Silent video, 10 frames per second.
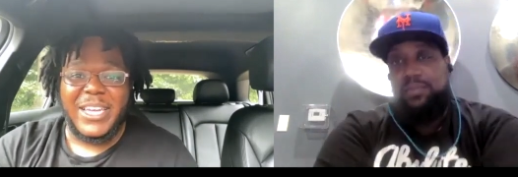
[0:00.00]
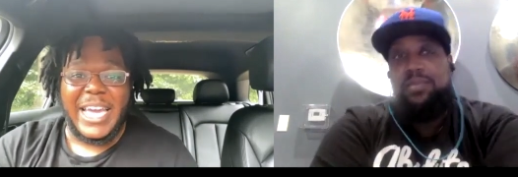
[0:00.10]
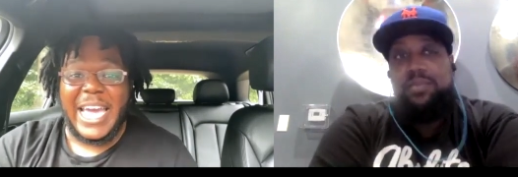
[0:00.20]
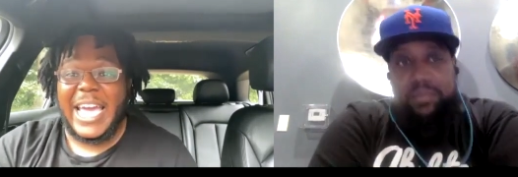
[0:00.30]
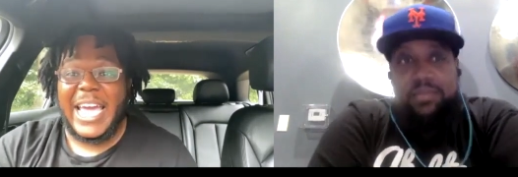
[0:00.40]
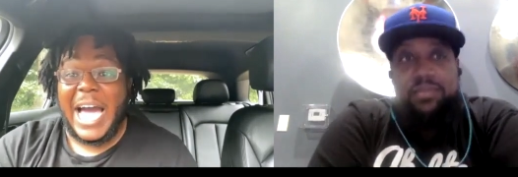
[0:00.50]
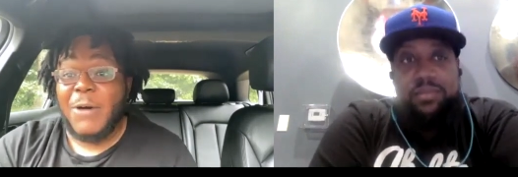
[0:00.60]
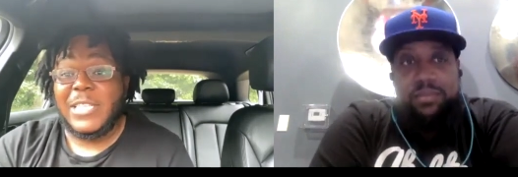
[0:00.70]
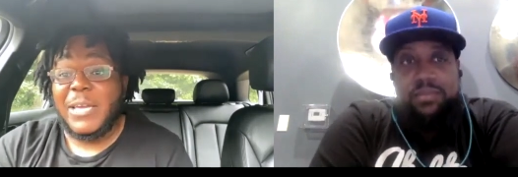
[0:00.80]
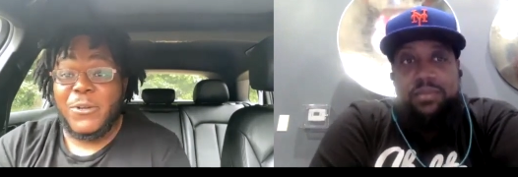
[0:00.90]
Speaker 1: And I
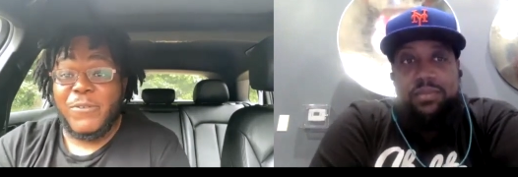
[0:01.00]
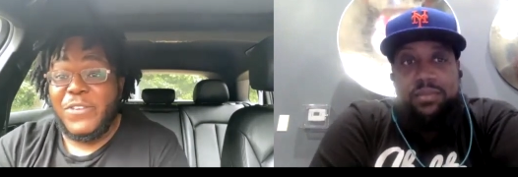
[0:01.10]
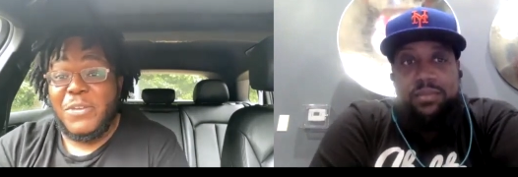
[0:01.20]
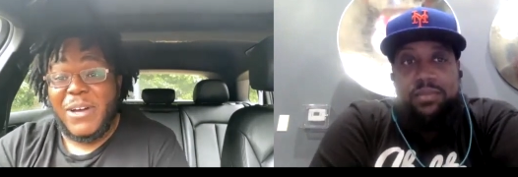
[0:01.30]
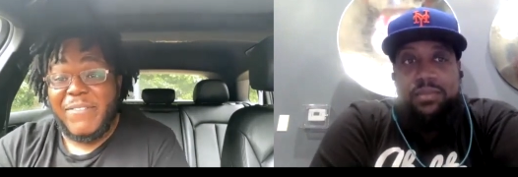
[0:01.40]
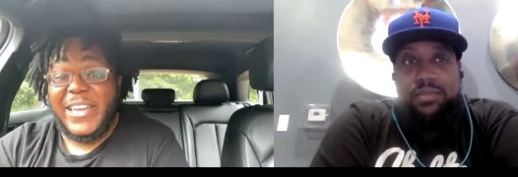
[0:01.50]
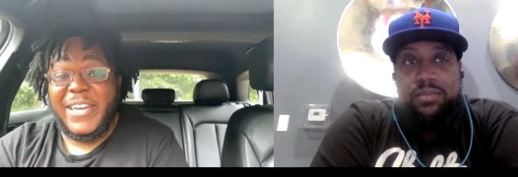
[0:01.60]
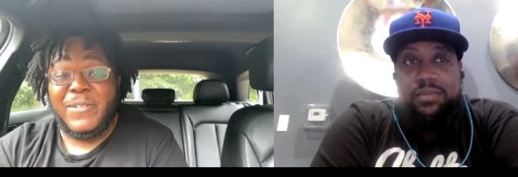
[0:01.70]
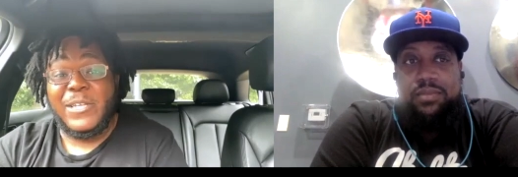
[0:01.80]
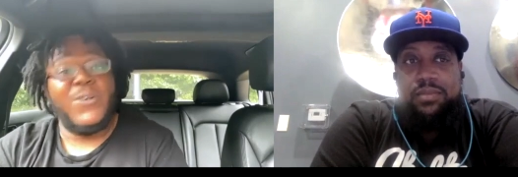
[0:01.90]
was able to feed my
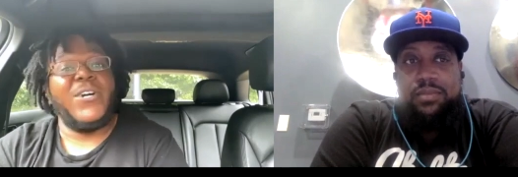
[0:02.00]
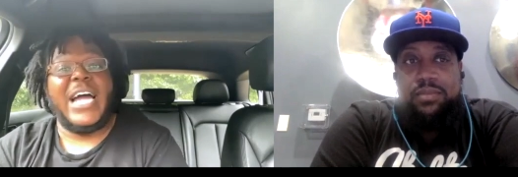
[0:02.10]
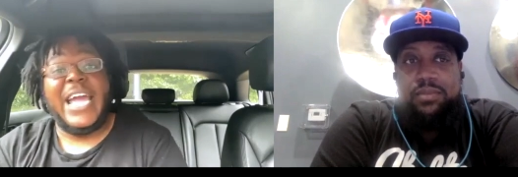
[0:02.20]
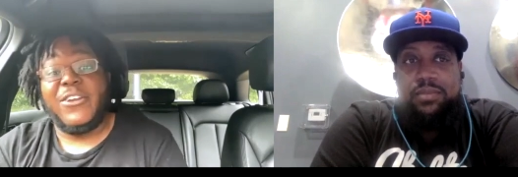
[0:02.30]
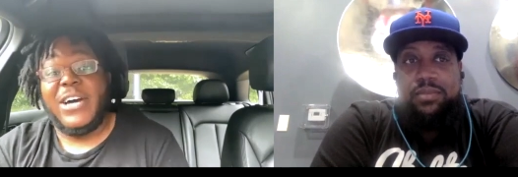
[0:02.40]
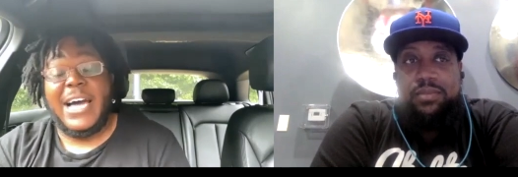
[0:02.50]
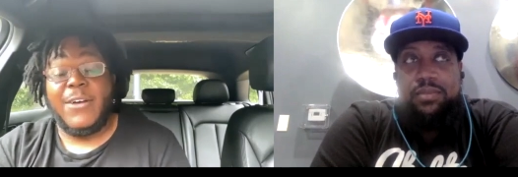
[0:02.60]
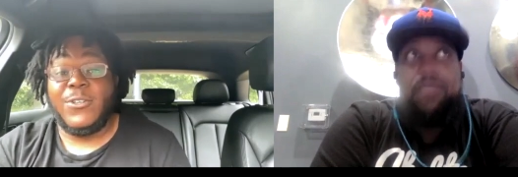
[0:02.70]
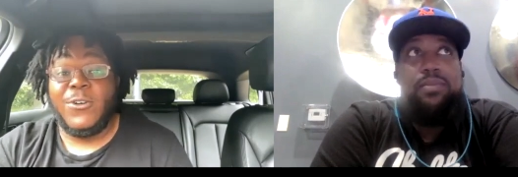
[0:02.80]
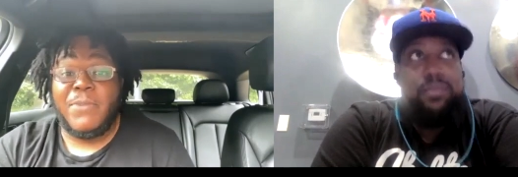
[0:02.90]
family, or I didn't know how I
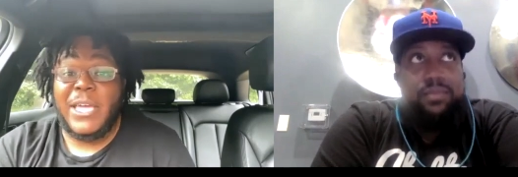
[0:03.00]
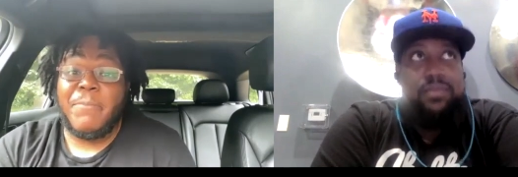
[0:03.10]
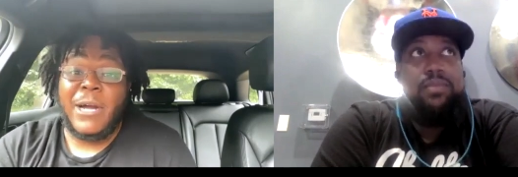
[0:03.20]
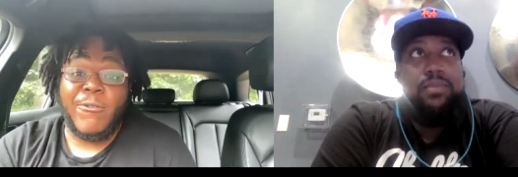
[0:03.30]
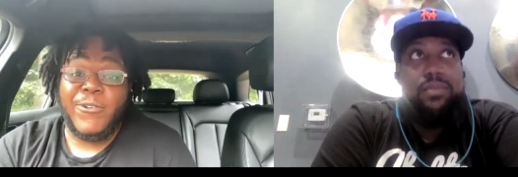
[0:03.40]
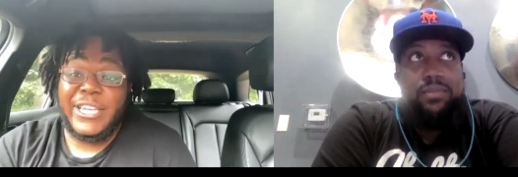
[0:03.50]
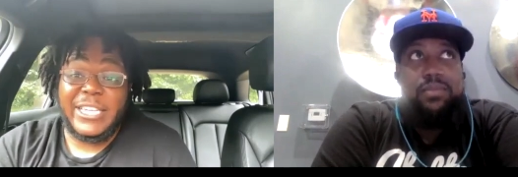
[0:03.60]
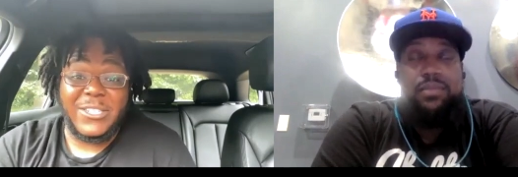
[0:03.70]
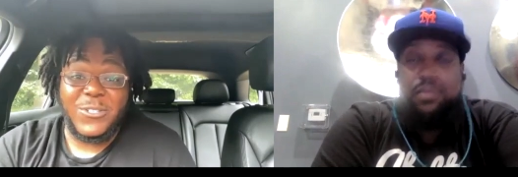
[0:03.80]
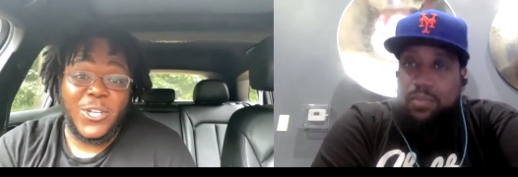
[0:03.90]
was gonna pay my rent.
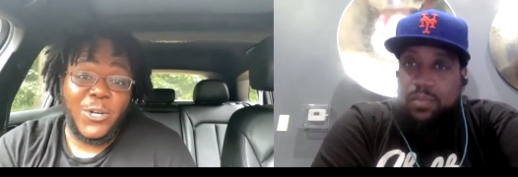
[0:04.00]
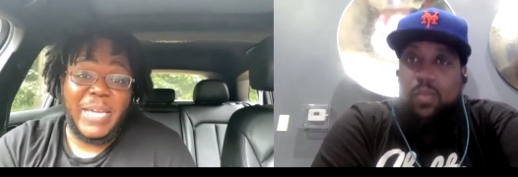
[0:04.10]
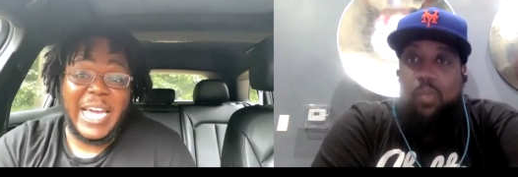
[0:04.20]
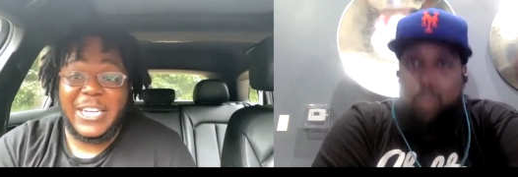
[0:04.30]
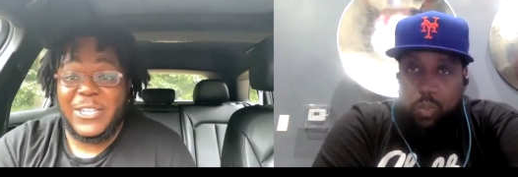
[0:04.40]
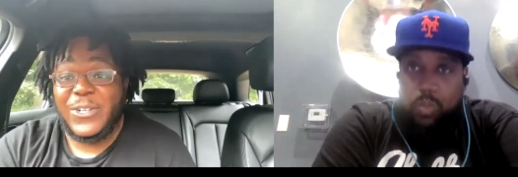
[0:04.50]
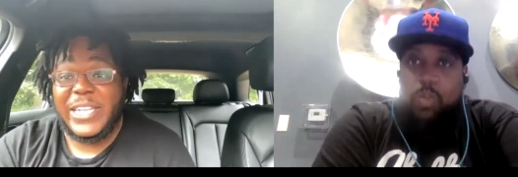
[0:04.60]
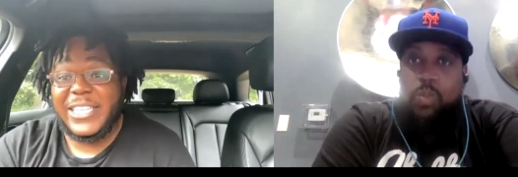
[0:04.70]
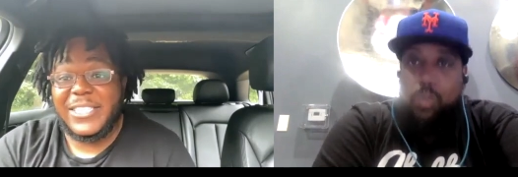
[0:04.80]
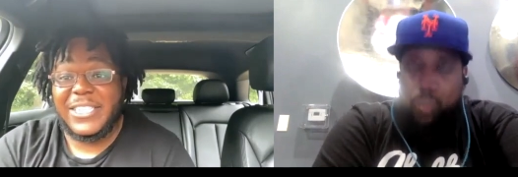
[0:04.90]
You showed me how to do
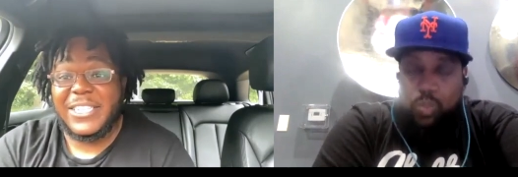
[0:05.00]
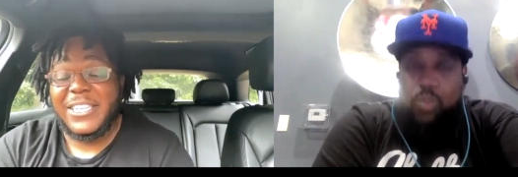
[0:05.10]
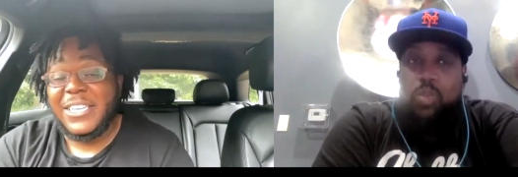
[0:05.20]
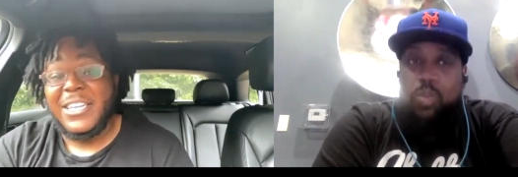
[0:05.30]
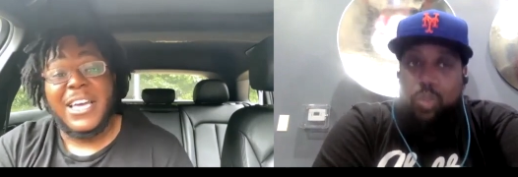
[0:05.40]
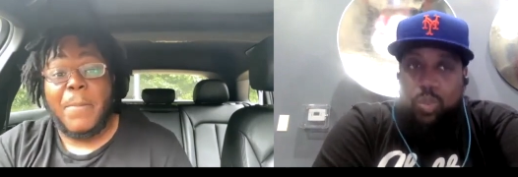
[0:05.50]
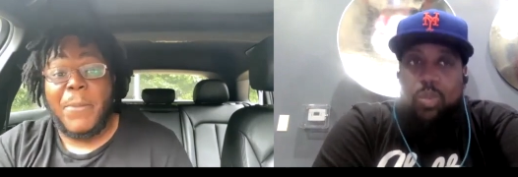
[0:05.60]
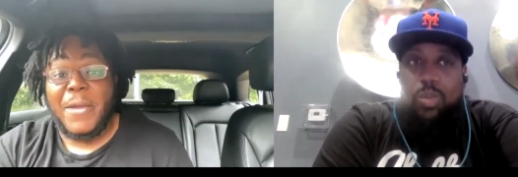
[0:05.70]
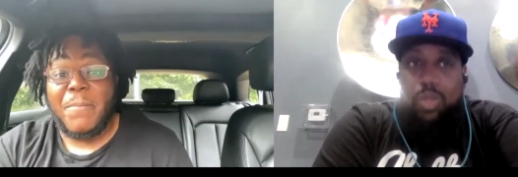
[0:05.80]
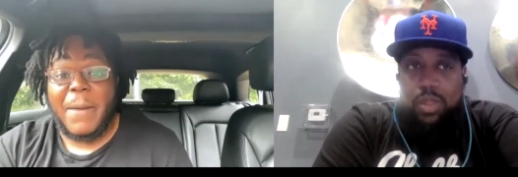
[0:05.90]
this and I
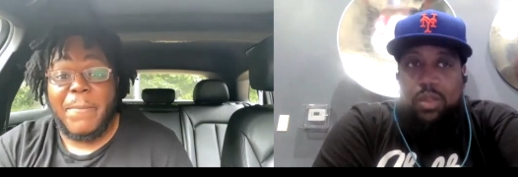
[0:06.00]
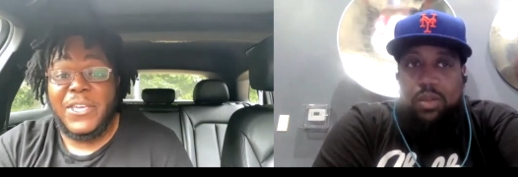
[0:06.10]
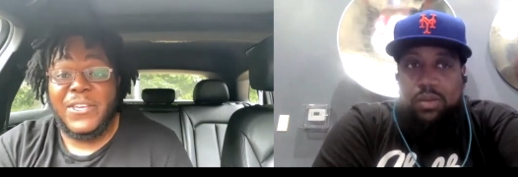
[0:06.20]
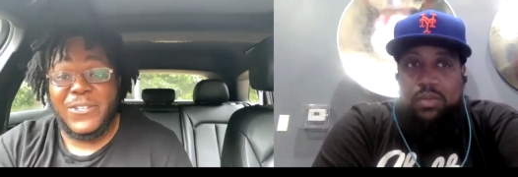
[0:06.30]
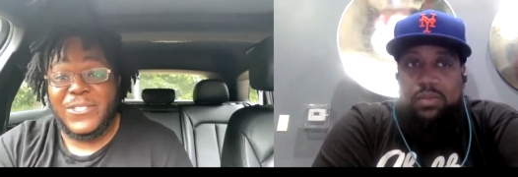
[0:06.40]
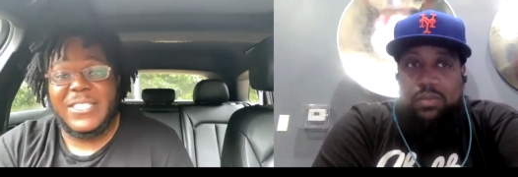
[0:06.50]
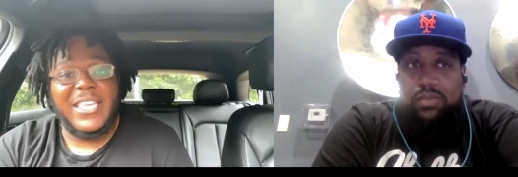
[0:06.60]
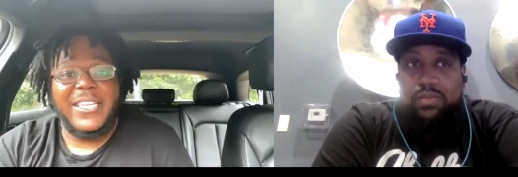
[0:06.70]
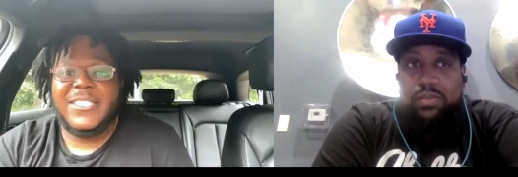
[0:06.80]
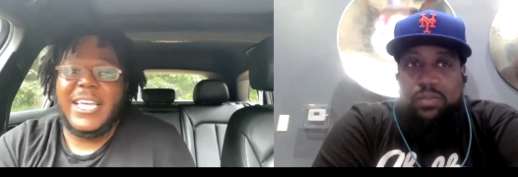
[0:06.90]
pay my bills and
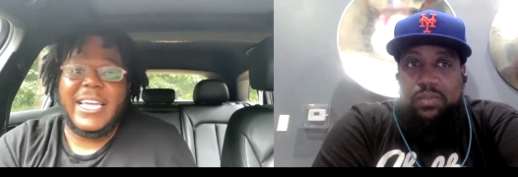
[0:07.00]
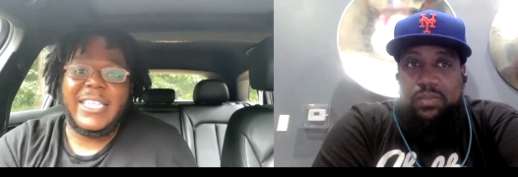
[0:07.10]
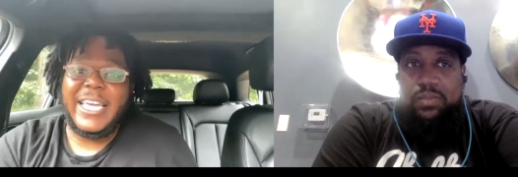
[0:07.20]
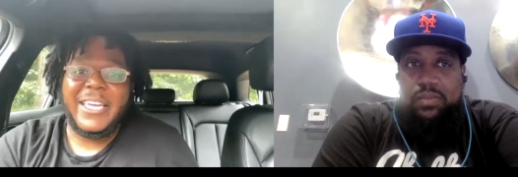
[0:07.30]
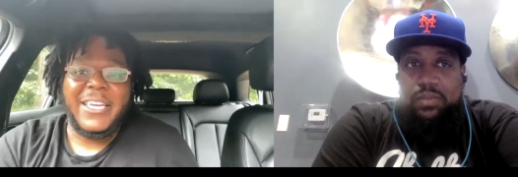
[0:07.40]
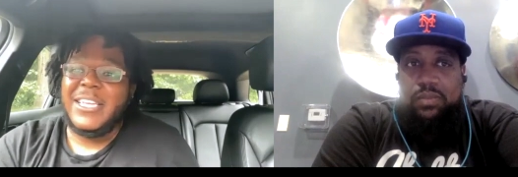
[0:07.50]
things like that.